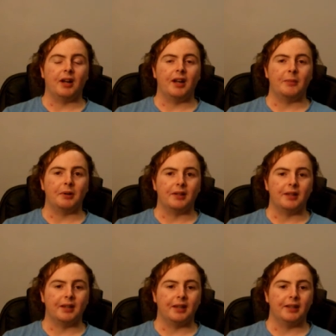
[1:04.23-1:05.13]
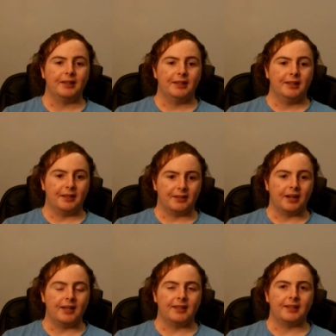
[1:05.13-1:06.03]
hard to beat there. The
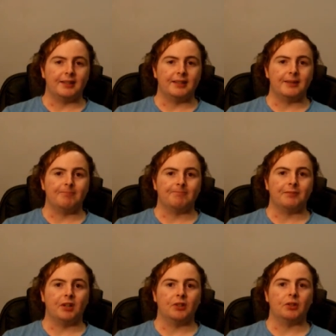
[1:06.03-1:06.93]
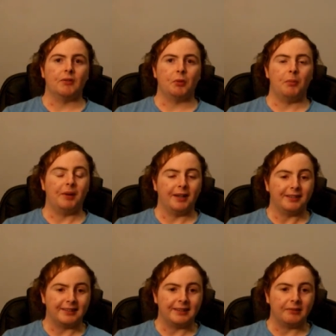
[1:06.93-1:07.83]
Saints don't travel
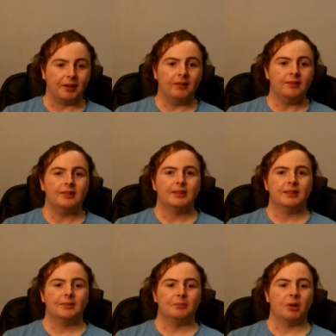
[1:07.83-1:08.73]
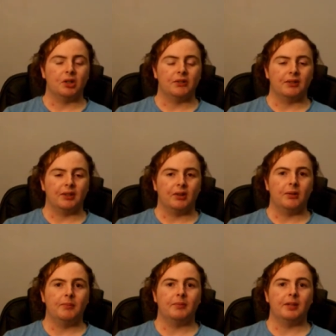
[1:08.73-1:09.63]
amazingly well most of the
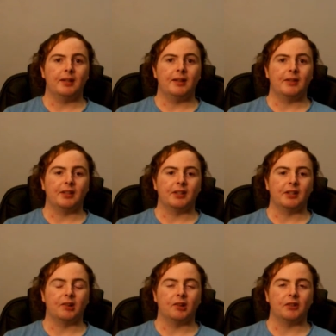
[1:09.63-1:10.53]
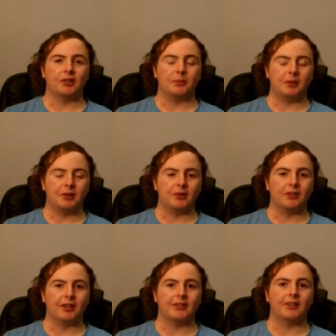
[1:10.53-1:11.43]
time. I think the Crows will just be too
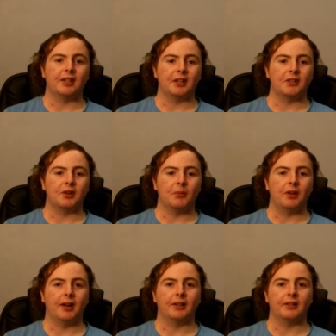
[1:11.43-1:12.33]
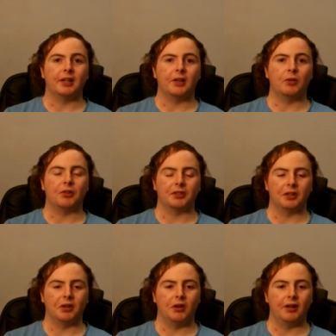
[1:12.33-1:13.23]
seasoned to get the job done and get across the
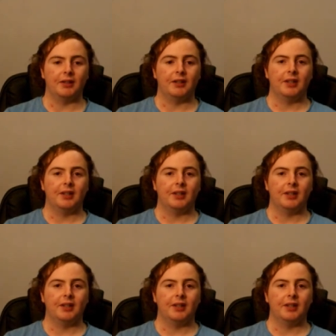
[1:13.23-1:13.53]
line.